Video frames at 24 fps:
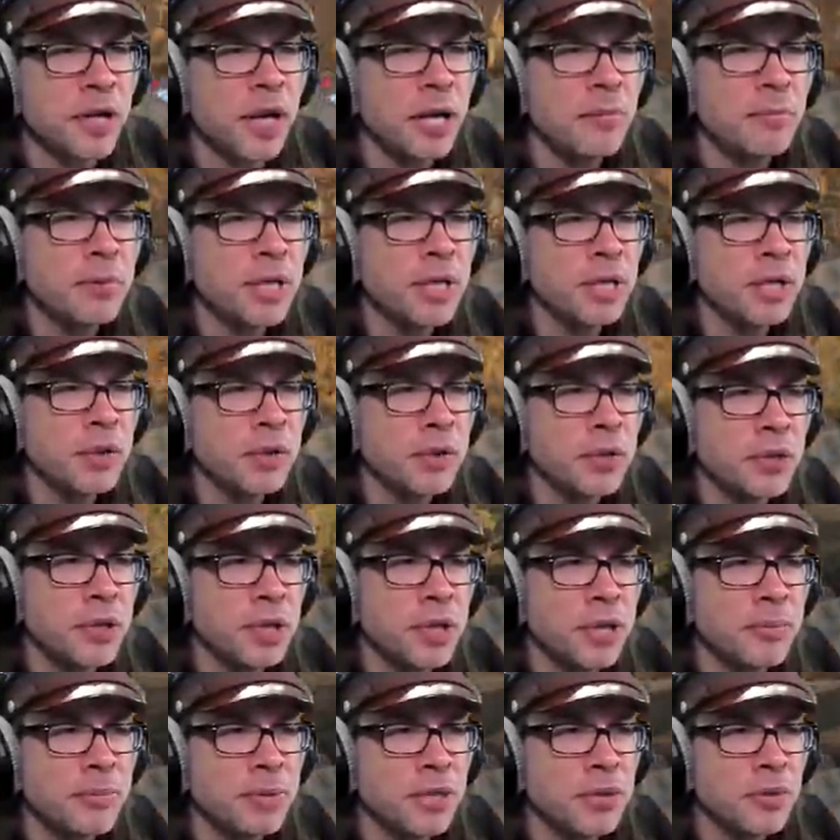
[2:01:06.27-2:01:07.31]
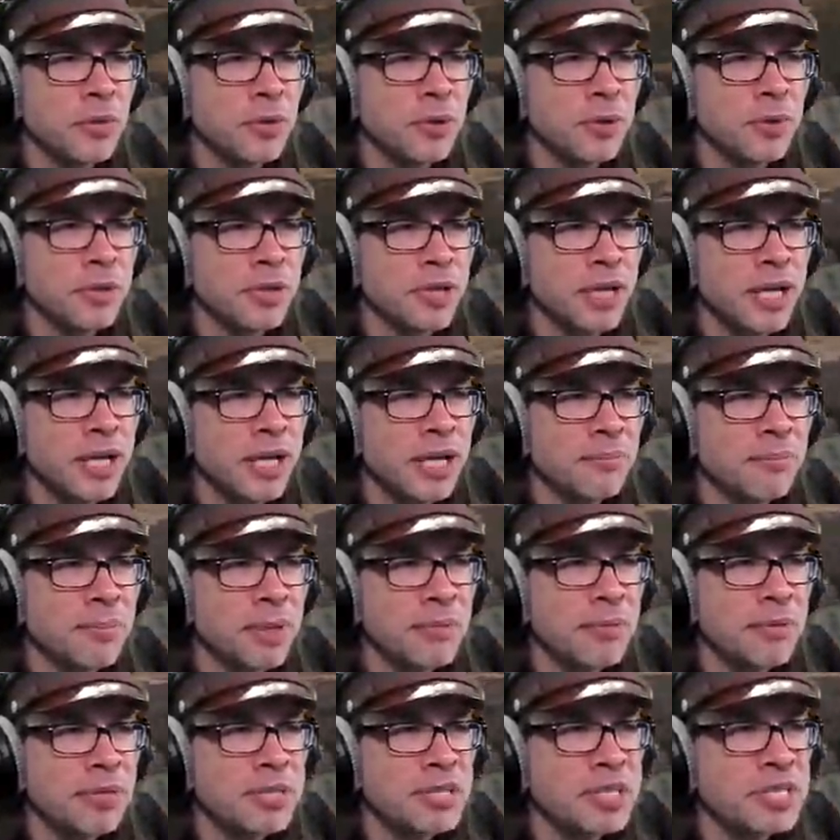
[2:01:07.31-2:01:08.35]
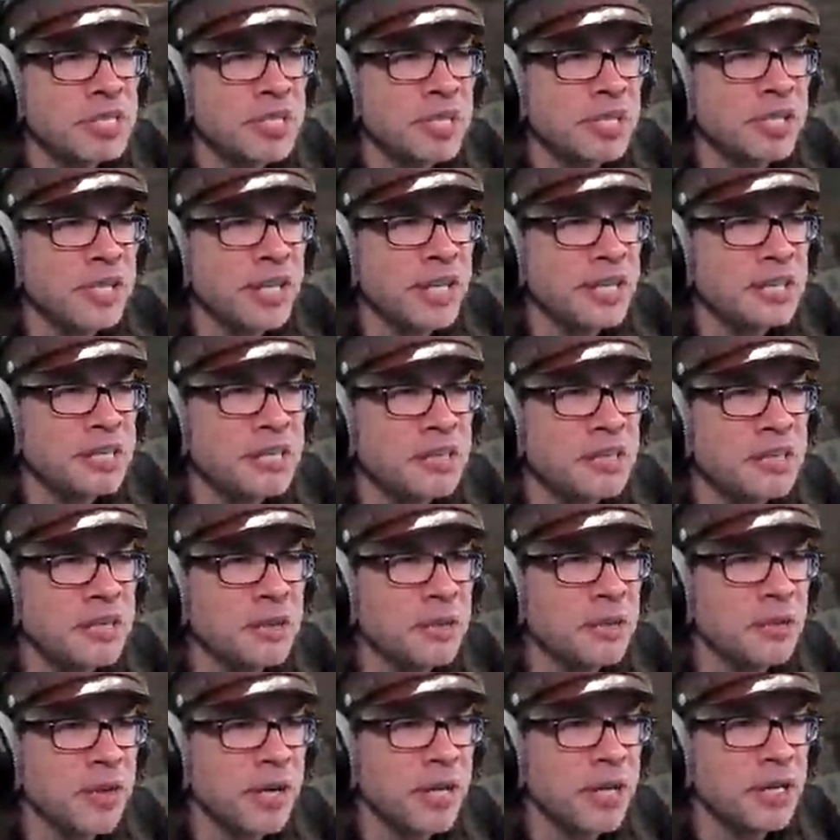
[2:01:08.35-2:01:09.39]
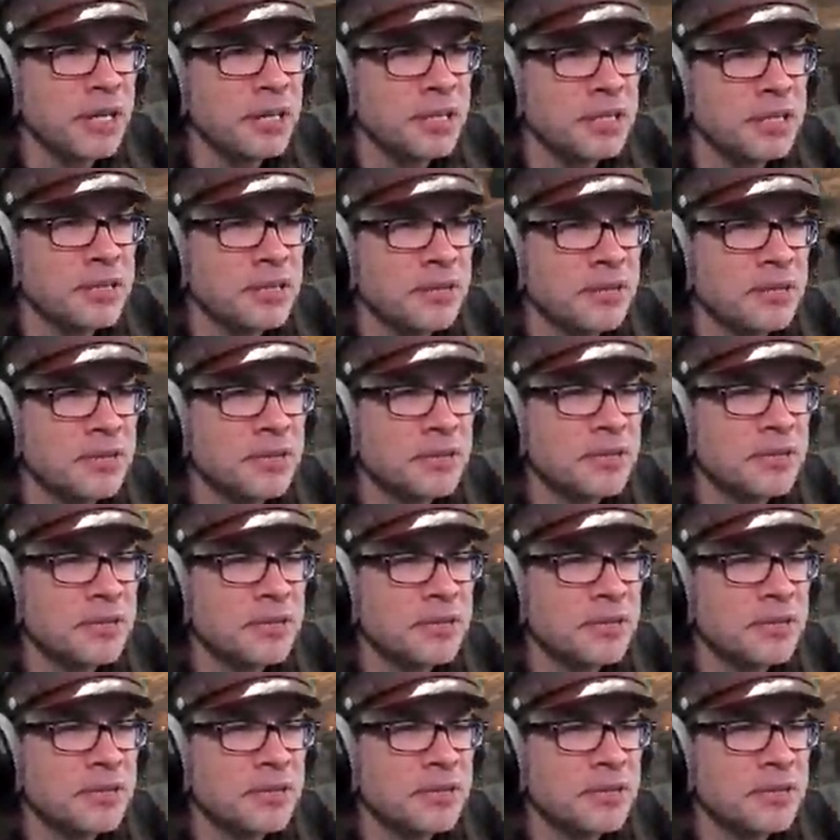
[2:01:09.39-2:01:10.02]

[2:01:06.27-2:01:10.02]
That'd be cool. I'd be cool with that. Maybe this is the next to the greatest.